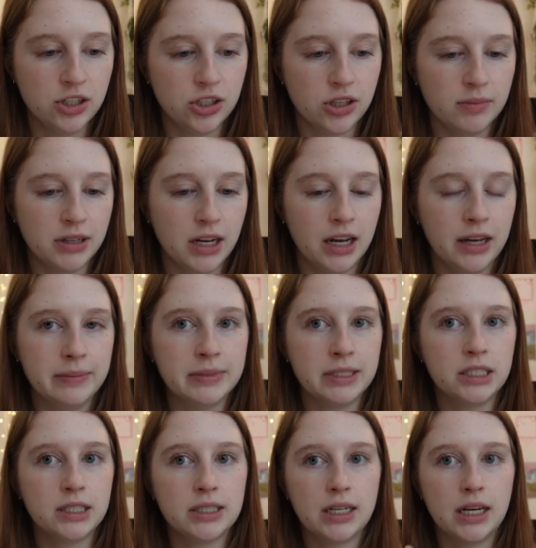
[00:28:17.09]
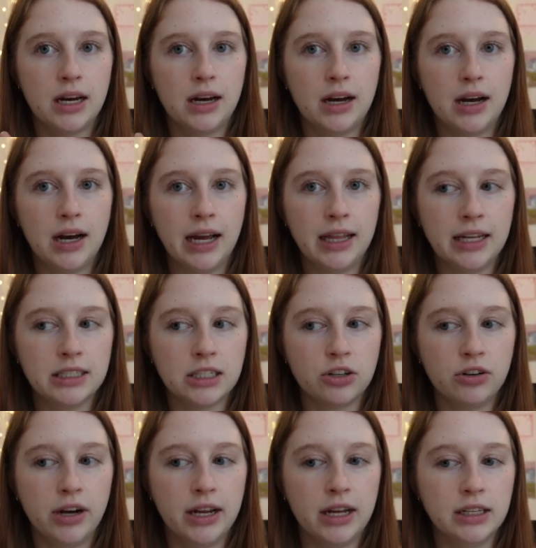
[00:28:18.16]
Sometimes I like to
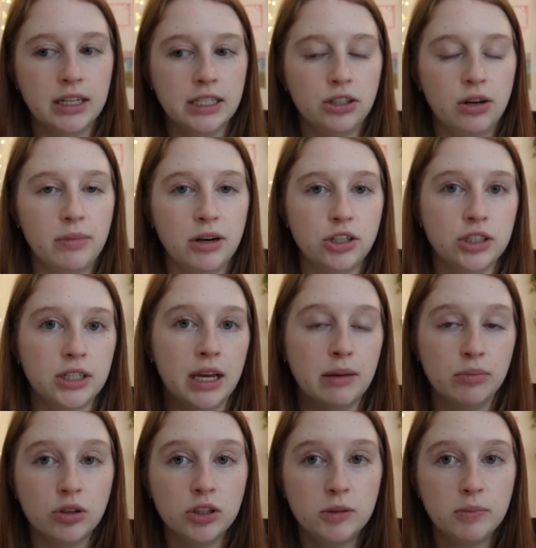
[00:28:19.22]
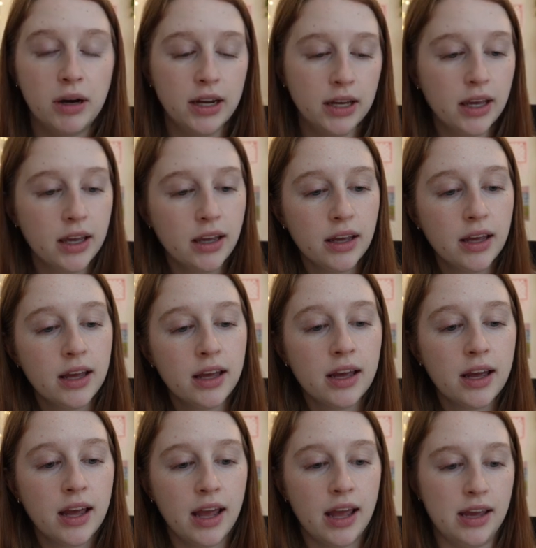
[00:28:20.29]
create a list so I'm not just impulse buying.
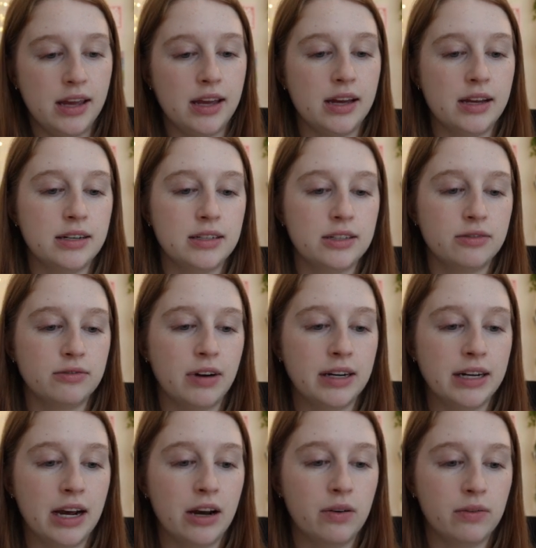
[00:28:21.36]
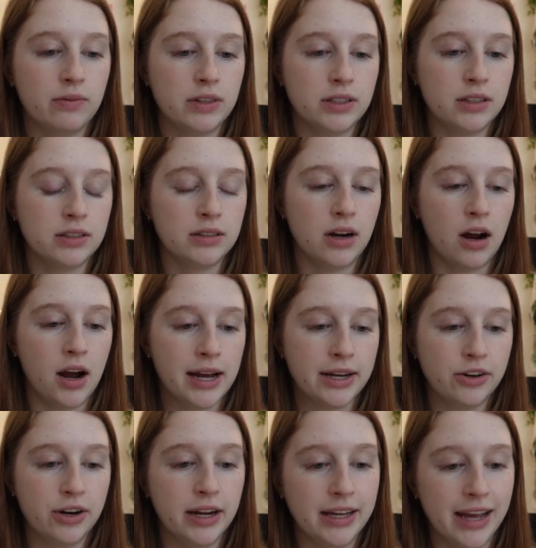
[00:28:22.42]
And right now this is not
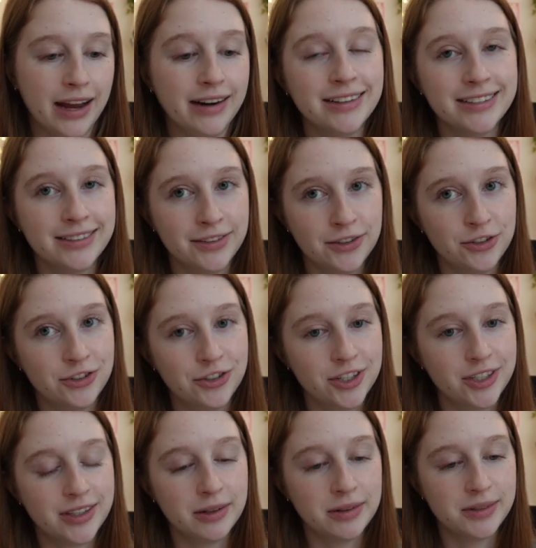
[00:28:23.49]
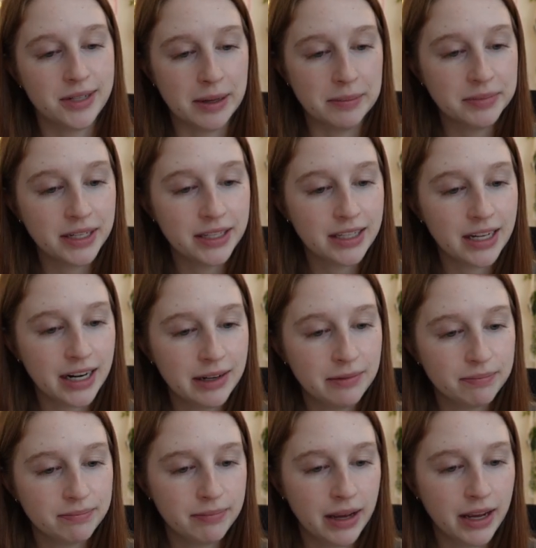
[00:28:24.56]
accurate again because this is just the template that
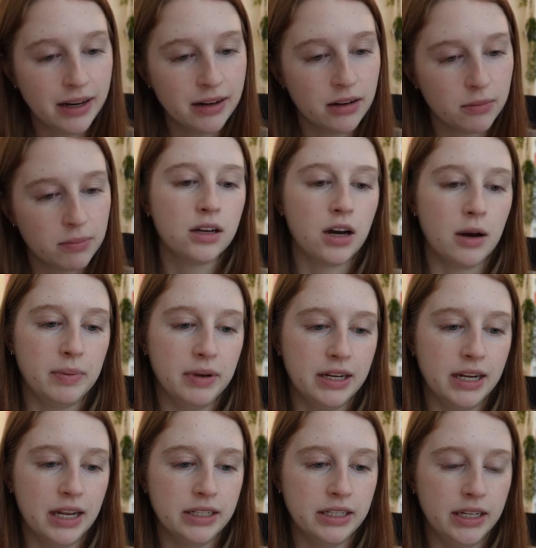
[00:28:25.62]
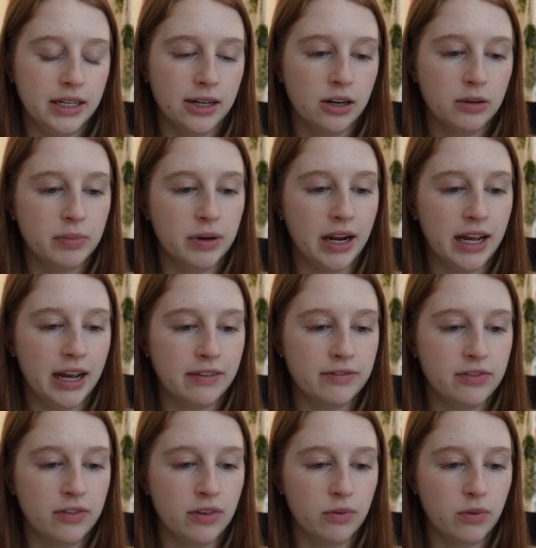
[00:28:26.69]
I made copied into here, but I have
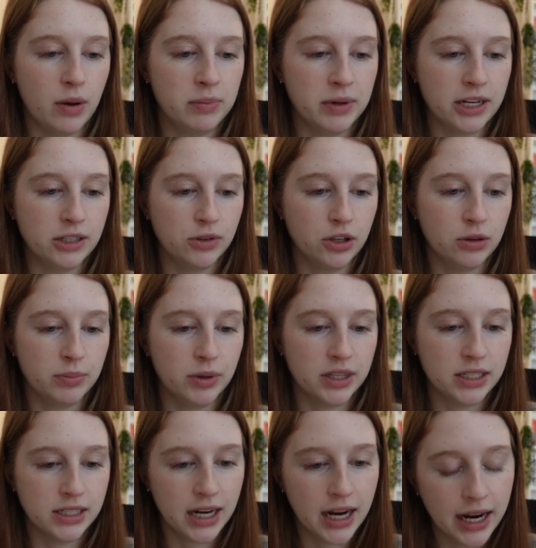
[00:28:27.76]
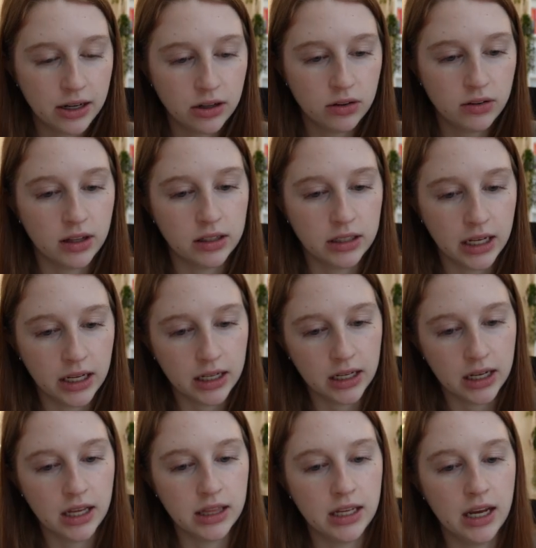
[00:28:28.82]
a place where you can put the title, the link,
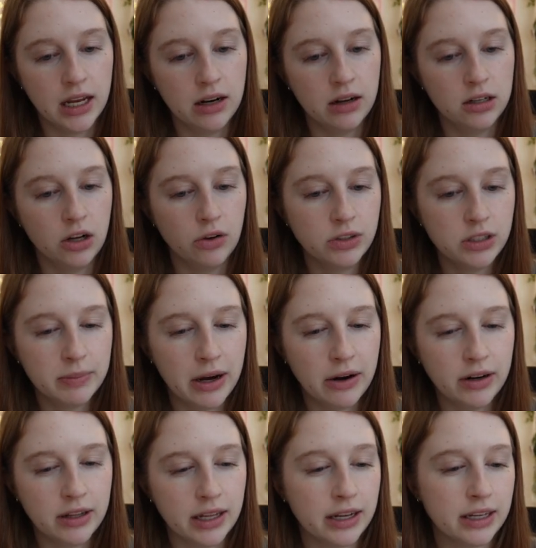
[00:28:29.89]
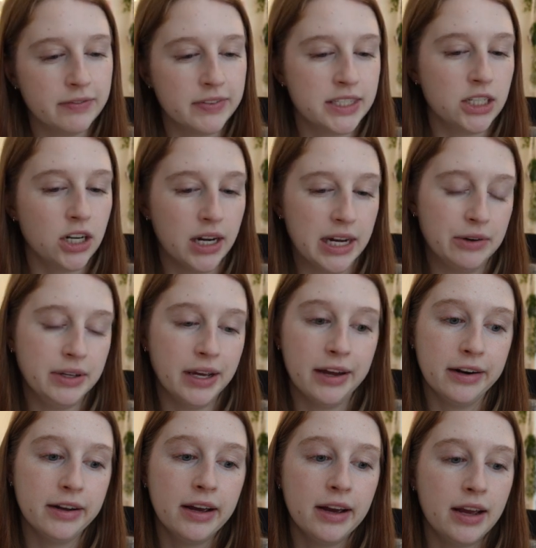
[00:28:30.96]
and then notes about it, like if it's not out
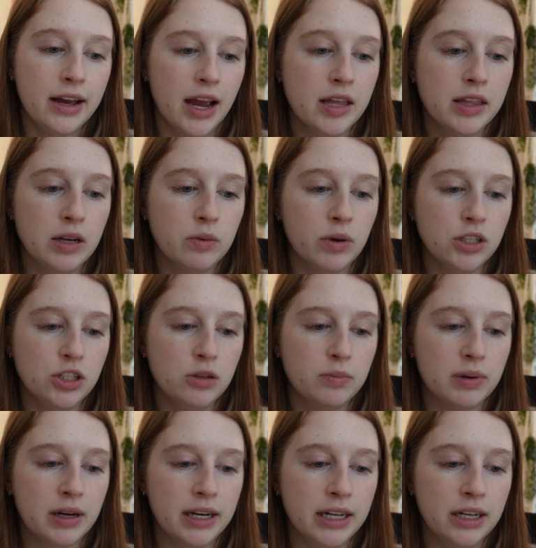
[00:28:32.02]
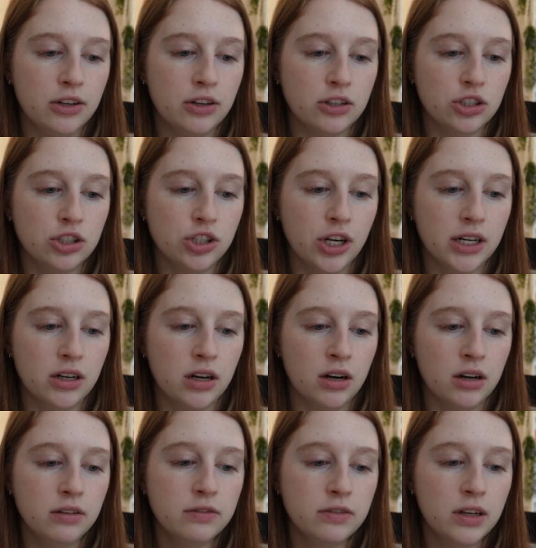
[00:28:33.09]
yet. And then once you buy it, you can just check it
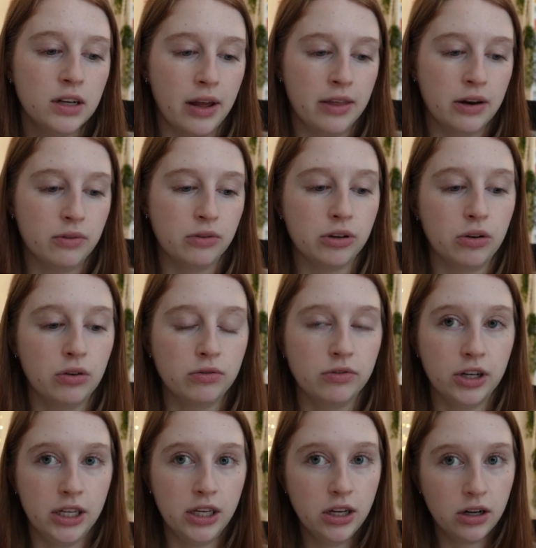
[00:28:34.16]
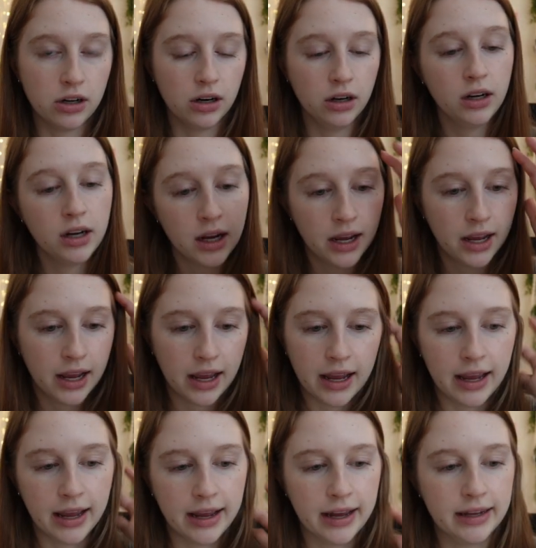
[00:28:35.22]
off, and then it will go over here,
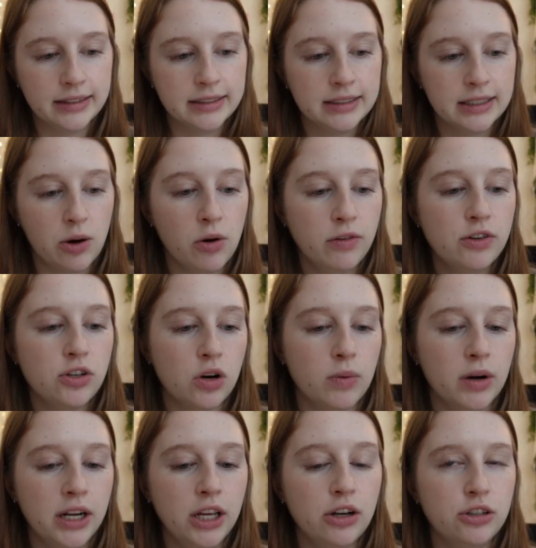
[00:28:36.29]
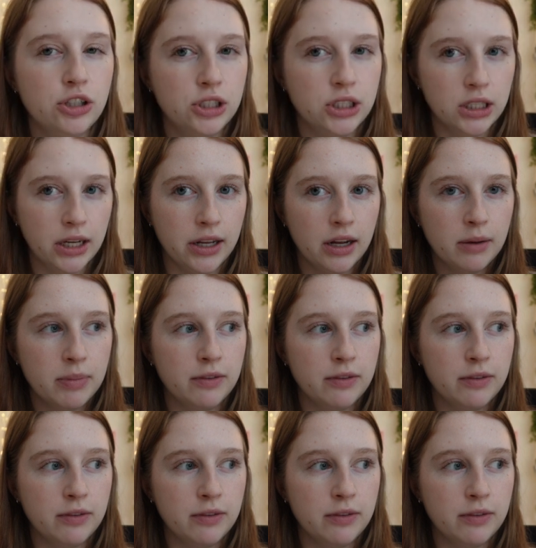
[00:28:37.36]
and or if you don't want it, you can just delete it.